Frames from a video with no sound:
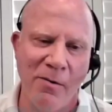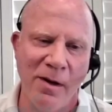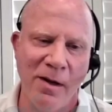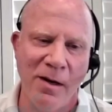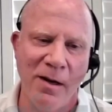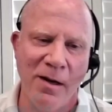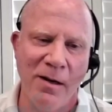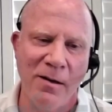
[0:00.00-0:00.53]

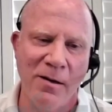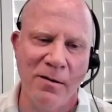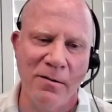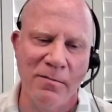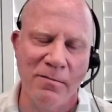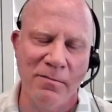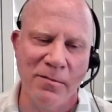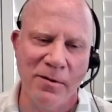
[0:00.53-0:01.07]
in a
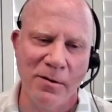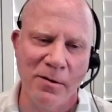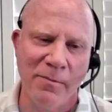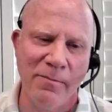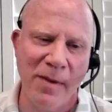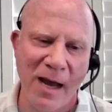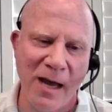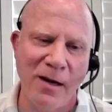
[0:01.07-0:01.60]

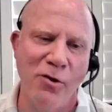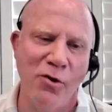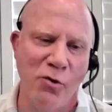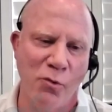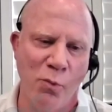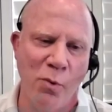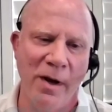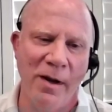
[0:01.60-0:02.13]

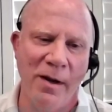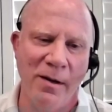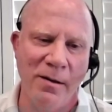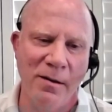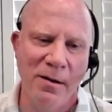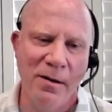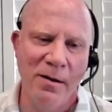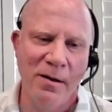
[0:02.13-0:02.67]
managed way,
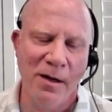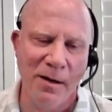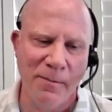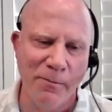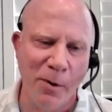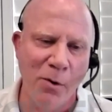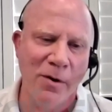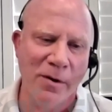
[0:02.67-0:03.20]
in
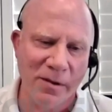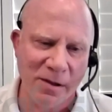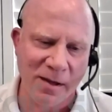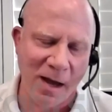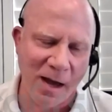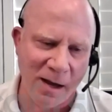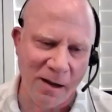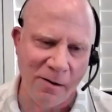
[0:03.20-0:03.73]
Boca
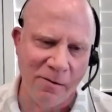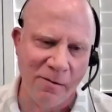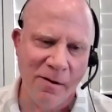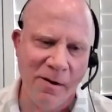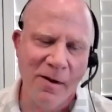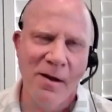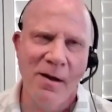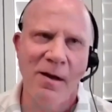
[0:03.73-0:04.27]
style,
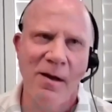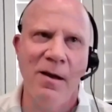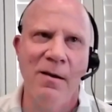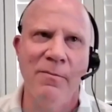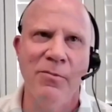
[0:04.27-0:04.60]
so